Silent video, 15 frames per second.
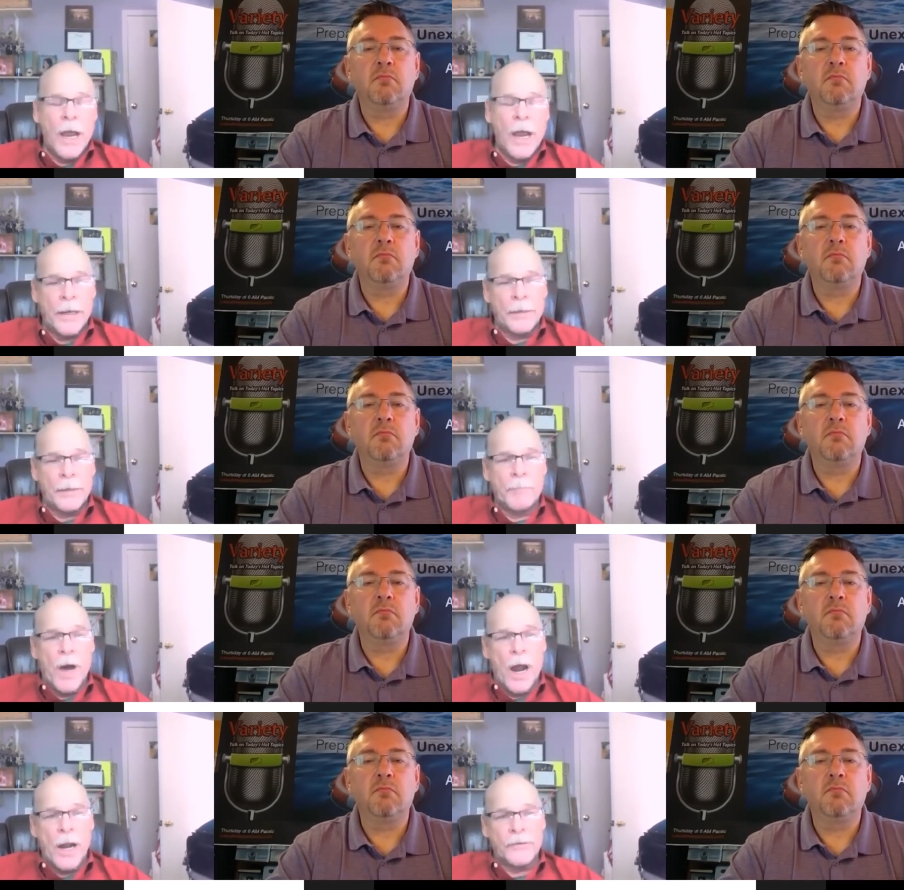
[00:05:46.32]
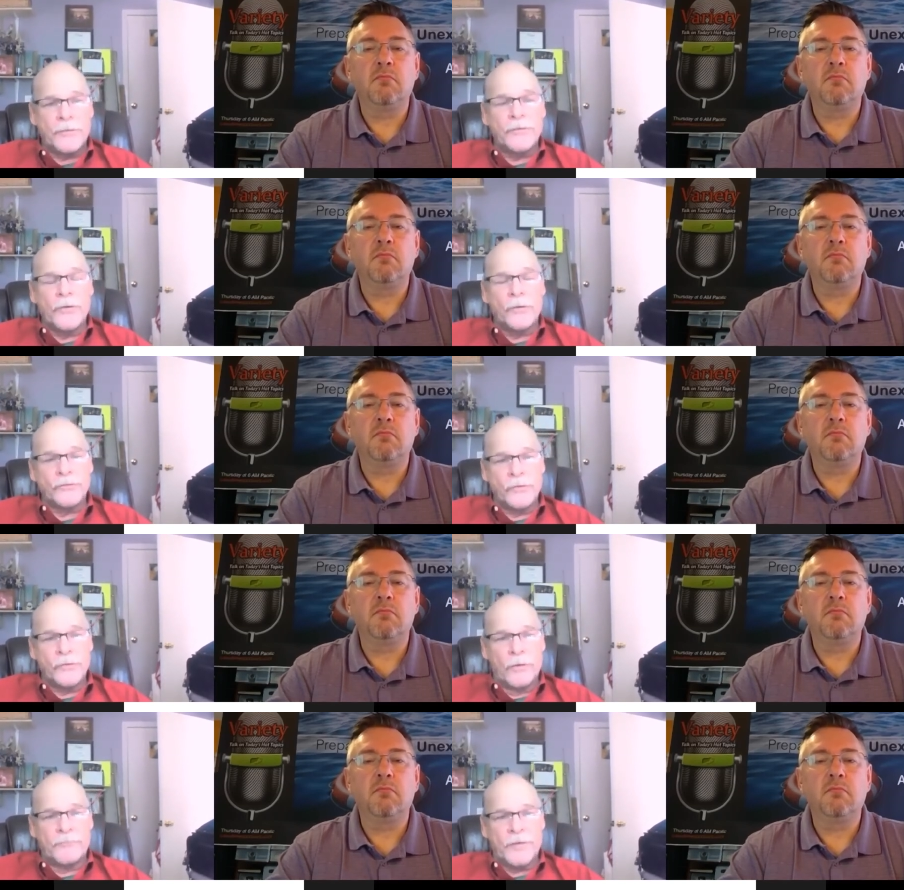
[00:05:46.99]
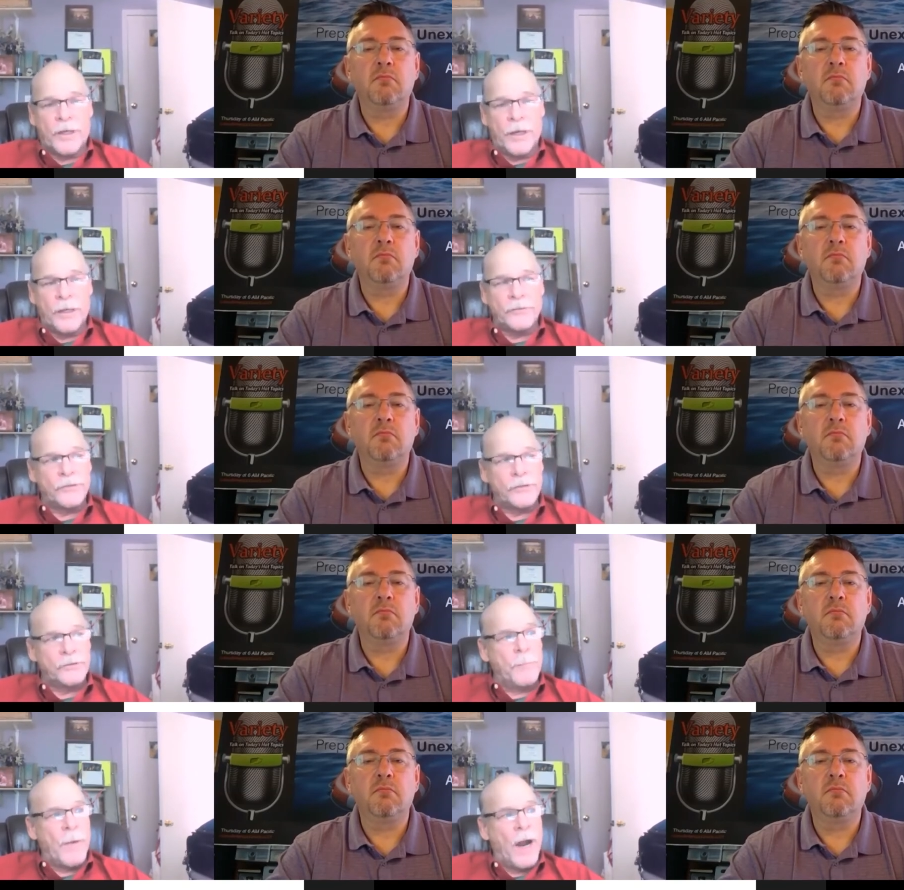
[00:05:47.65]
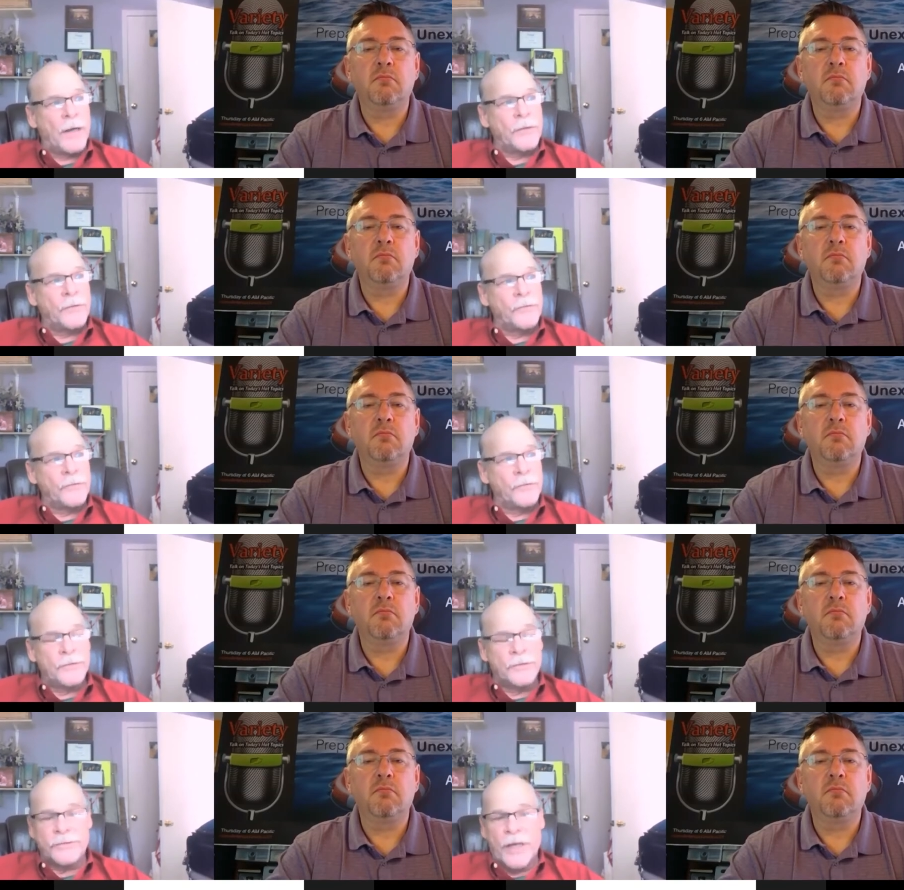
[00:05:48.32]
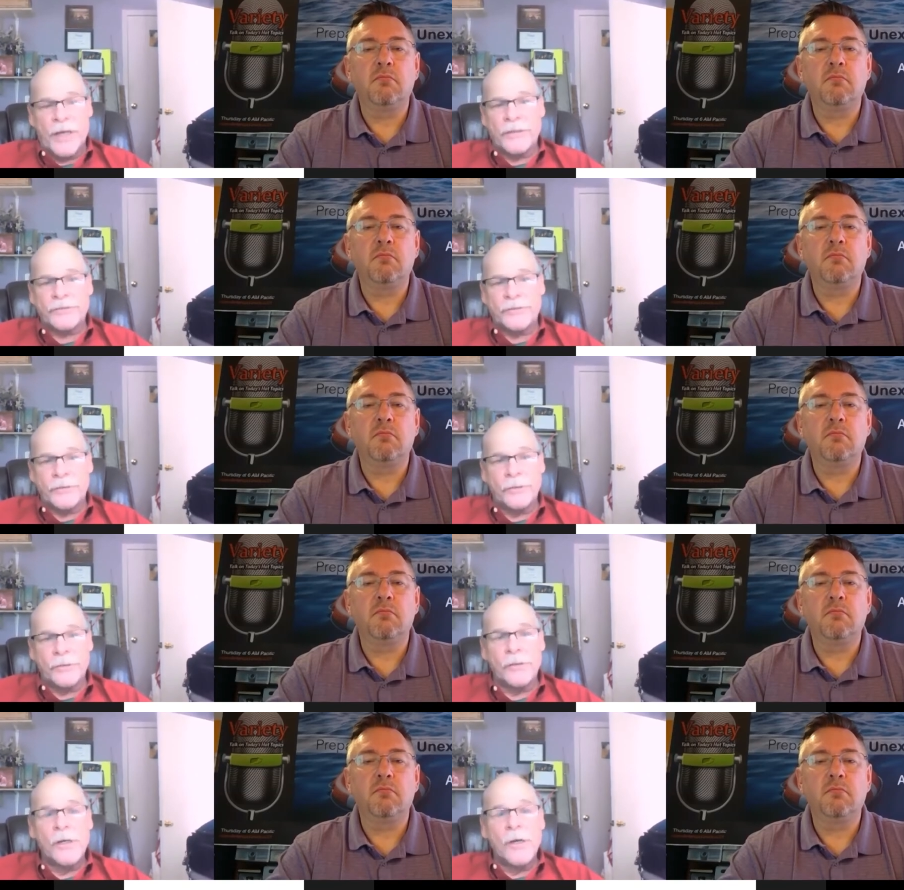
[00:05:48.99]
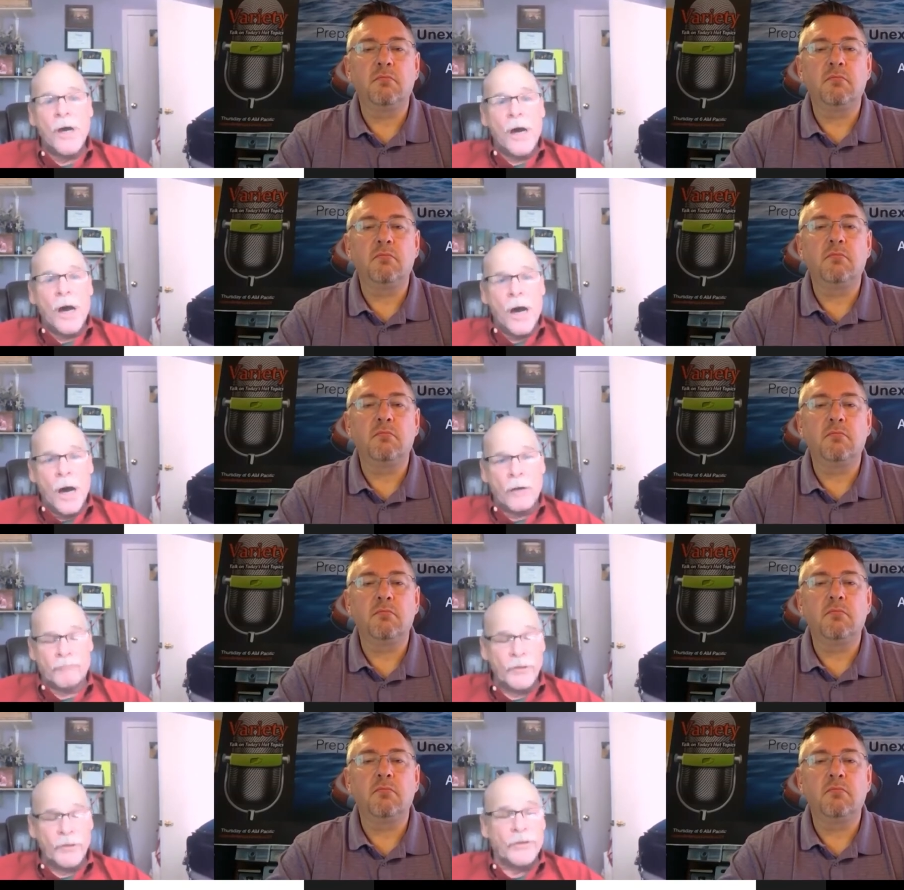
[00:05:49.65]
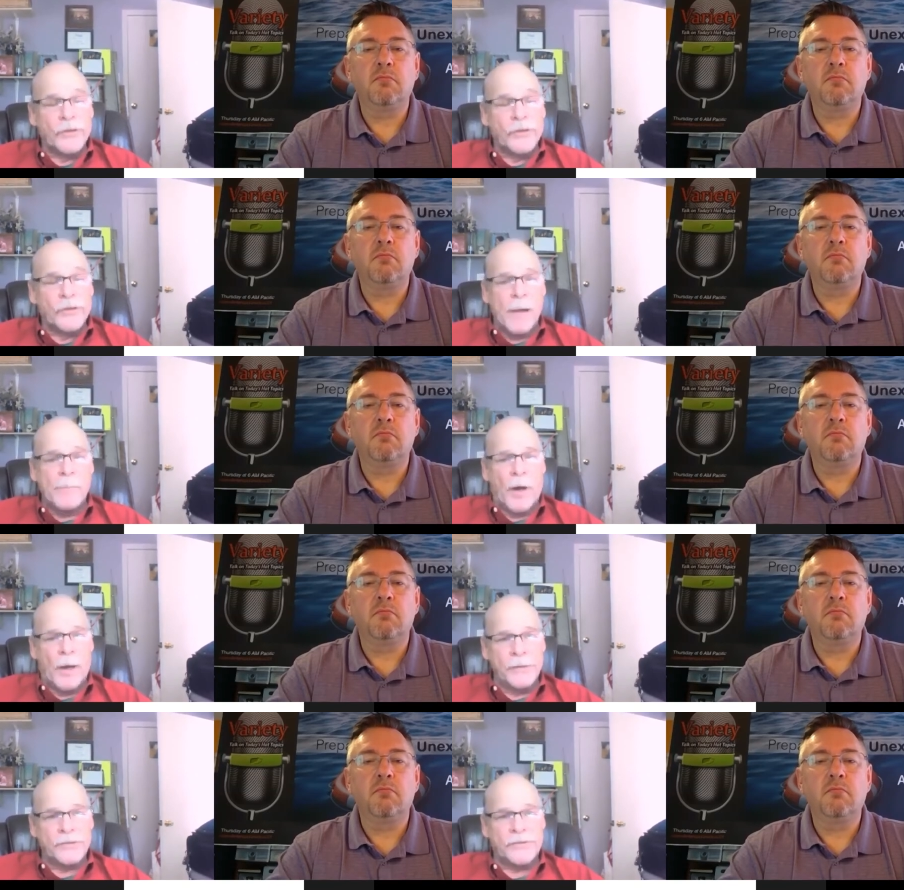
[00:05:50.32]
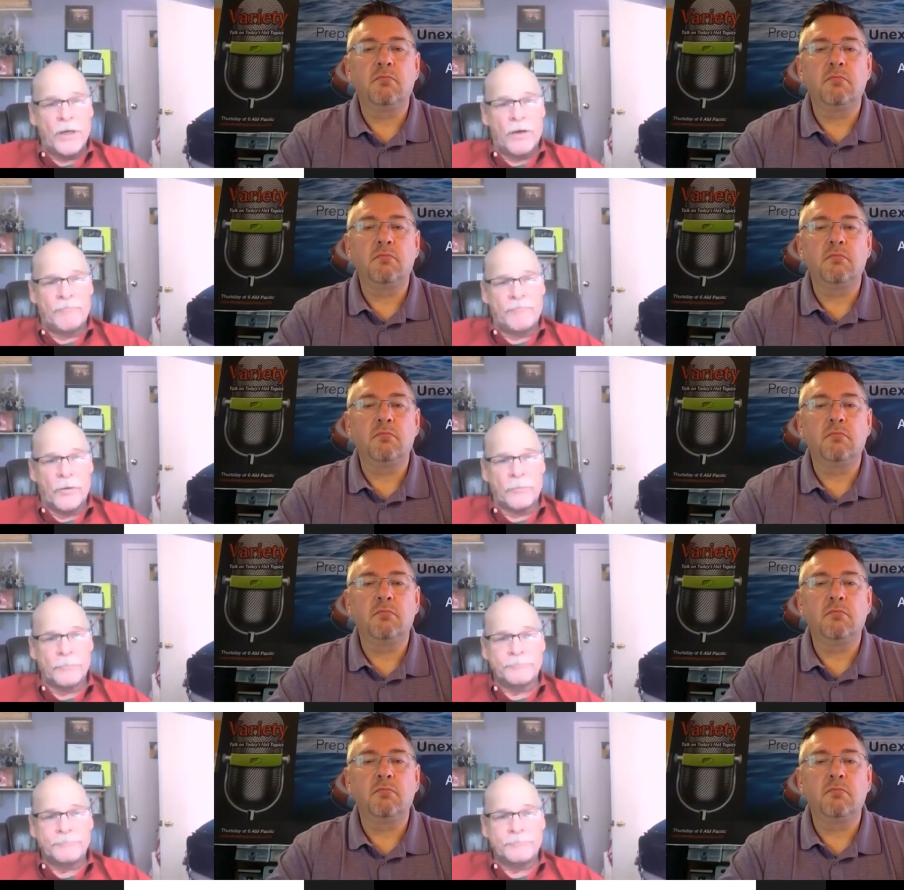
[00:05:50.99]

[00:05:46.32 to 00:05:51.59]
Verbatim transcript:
Speaker 1: and monitor those notifications, monitor the disaster uh, real time on the cell phone.